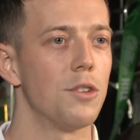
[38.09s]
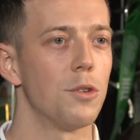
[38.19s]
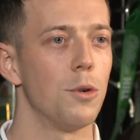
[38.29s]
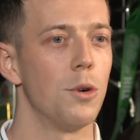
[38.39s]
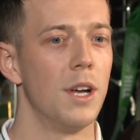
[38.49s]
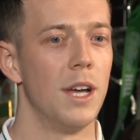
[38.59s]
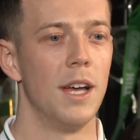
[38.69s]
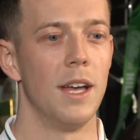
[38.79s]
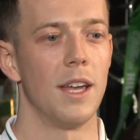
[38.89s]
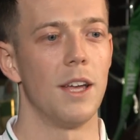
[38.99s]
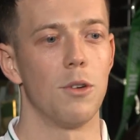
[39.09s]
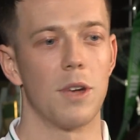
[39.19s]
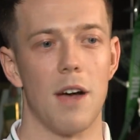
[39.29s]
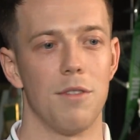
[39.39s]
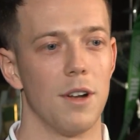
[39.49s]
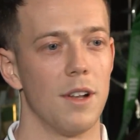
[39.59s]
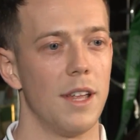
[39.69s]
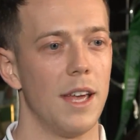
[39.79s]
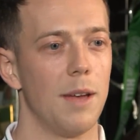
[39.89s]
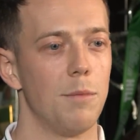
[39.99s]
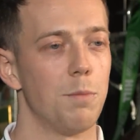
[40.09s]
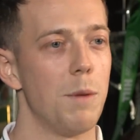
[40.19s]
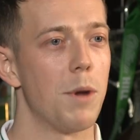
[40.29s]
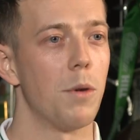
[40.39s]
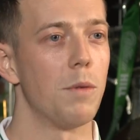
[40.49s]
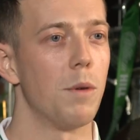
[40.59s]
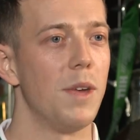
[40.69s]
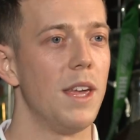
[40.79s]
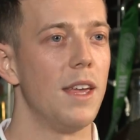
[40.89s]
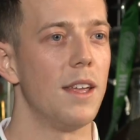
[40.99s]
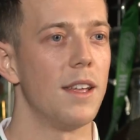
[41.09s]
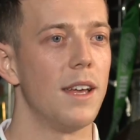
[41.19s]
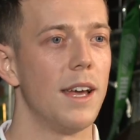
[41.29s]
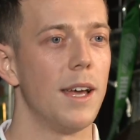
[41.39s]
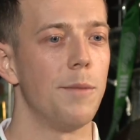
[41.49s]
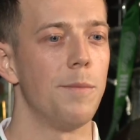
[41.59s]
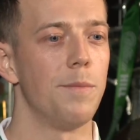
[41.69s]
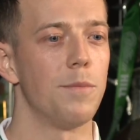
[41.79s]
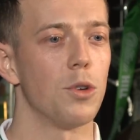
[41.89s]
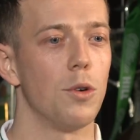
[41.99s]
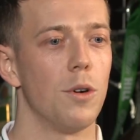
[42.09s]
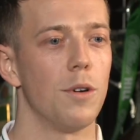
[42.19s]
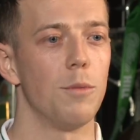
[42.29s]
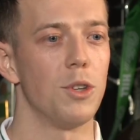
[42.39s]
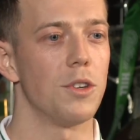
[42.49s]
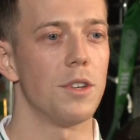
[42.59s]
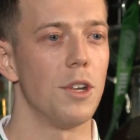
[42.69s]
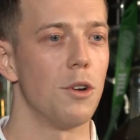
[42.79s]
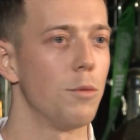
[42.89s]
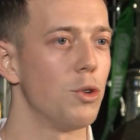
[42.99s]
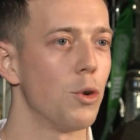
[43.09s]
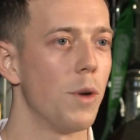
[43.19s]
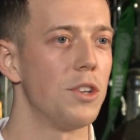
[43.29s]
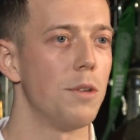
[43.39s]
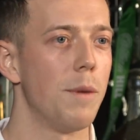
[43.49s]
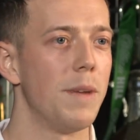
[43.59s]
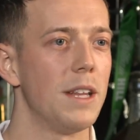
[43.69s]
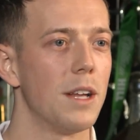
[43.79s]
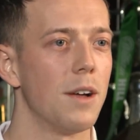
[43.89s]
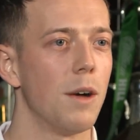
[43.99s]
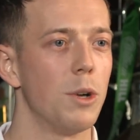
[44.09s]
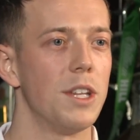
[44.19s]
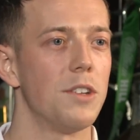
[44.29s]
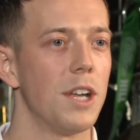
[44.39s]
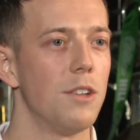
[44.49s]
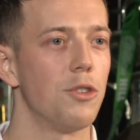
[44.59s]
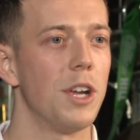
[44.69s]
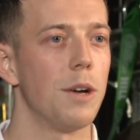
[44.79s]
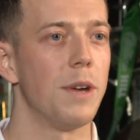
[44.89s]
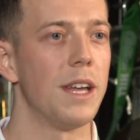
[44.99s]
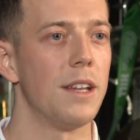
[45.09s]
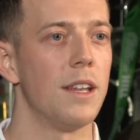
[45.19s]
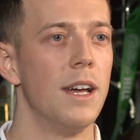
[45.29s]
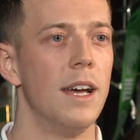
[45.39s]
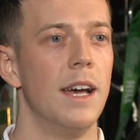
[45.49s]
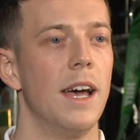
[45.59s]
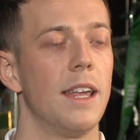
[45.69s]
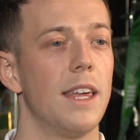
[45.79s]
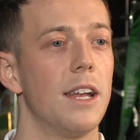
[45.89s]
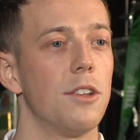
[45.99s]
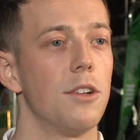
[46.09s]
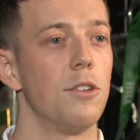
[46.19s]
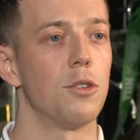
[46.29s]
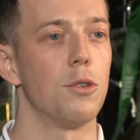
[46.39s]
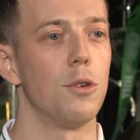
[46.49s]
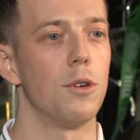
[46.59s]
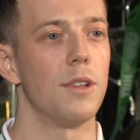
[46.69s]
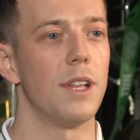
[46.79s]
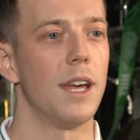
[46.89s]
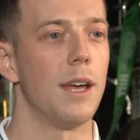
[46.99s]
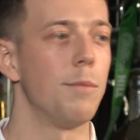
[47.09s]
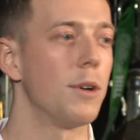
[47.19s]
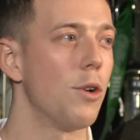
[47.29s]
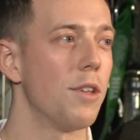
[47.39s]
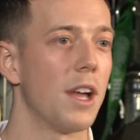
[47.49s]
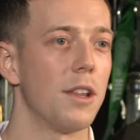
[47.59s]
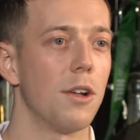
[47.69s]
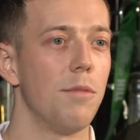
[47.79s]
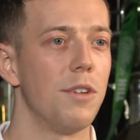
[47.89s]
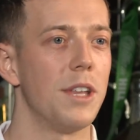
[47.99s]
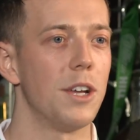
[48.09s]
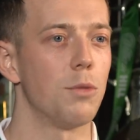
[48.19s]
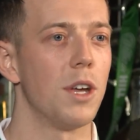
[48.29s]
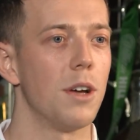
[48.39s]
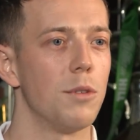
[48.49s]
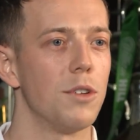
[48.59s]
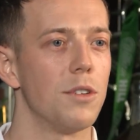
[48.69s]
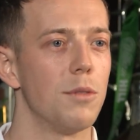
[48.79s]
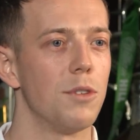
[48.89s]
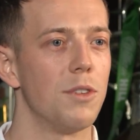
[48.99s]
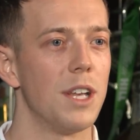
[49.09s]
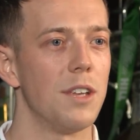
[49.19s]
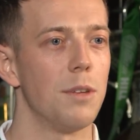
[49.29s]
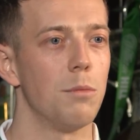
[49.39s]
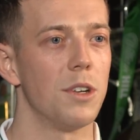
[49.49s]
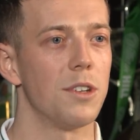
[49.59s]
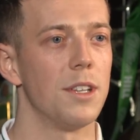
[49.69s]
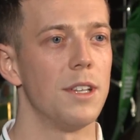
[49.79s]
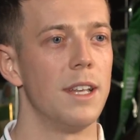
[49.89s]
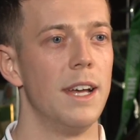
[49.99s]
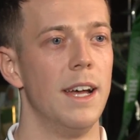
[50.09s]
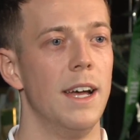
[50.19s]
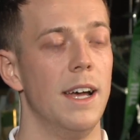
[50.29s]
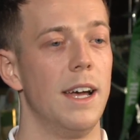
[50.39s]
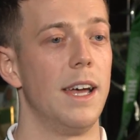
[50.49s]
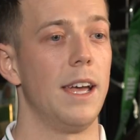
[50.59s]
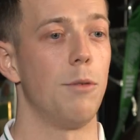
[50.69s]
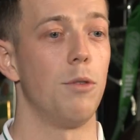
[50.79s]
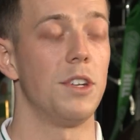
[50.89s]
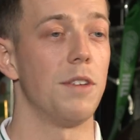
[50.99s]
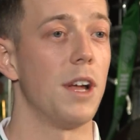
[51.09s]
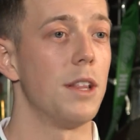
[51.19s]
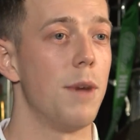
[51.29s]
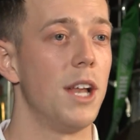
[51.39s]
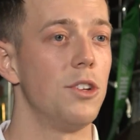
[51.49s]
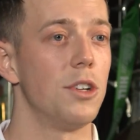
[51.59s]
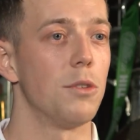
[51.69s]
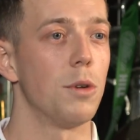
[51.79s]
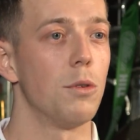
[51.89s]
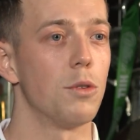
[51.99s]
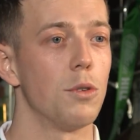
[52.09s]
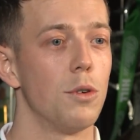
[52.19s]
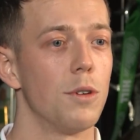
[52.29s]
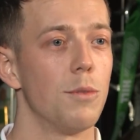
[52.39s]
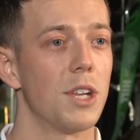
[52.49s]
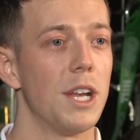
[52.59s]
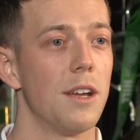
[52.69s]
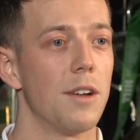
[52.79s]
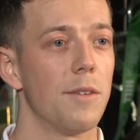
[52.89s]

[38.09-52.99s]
So, Gaffer has been brilliant with me. So it was, there was no question in my mind. I wanted to sign straight away and get it done. So I got to thank the club for that as well. It was very seamless, and obviously thank the manager as well. So it was great.